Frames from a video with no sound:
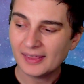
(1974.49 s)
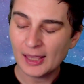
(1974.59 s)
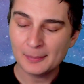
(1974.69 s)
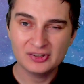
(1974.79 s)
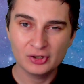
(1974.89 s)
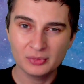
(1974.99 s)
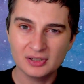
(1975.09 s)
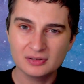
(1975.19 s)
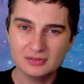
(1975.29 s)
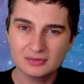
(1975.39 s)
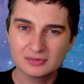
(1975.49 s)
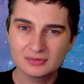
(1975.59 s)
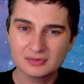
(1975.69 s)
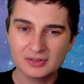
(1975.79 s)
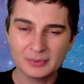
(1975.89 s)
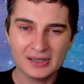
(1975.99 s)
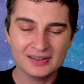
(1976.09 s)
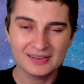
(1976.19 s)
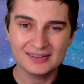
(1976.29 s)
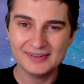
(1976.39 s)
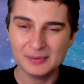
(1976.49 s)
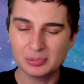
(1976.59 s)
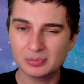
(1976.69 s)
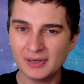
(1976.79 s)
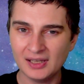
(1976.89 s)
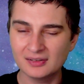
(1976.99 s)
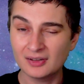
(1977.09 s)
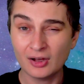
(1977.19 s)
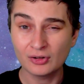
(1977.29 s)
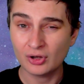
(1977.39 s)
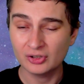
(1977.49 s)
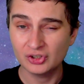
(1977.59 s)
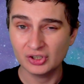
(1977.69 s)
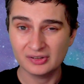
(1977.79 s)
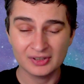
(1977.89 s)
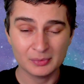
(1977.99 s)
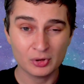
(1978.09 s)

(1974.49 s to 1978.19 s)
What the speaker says: immaterial, well, and the deep mind, the unconscious.